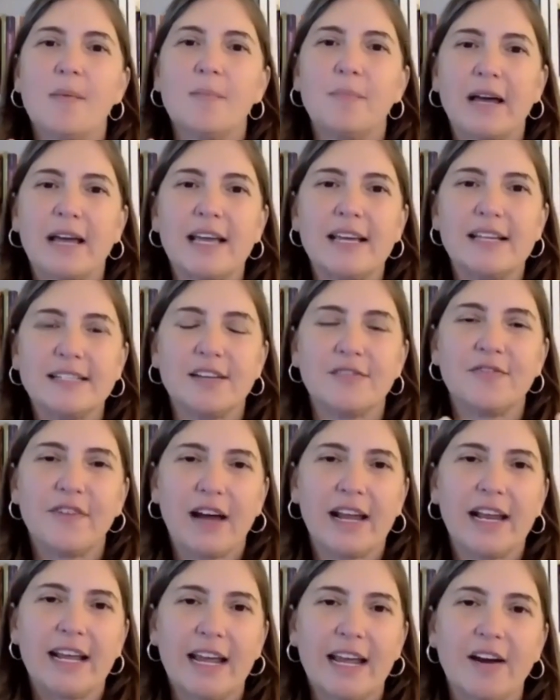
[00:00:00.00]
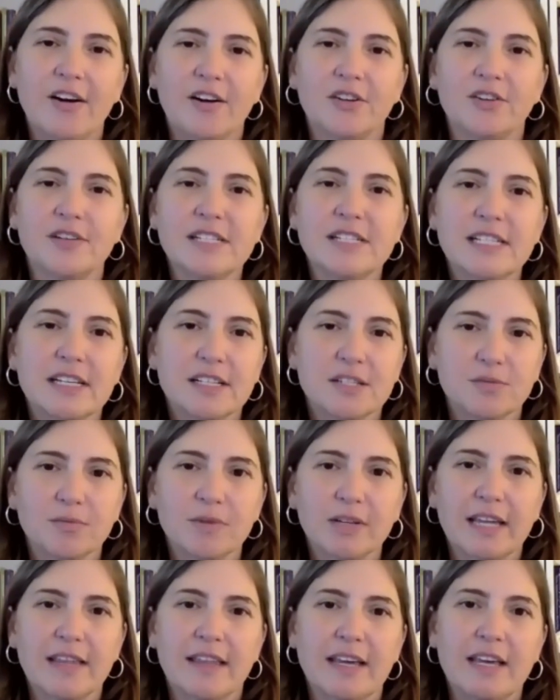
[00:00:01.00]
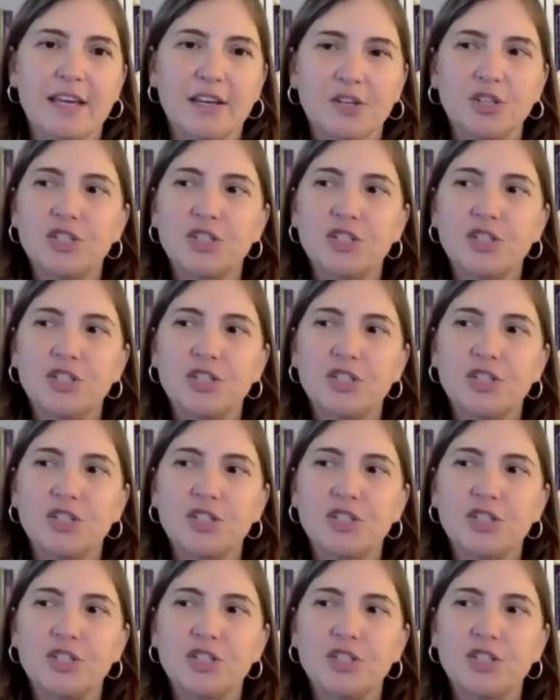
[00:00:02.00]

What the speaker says: But his defining characteristic is really that he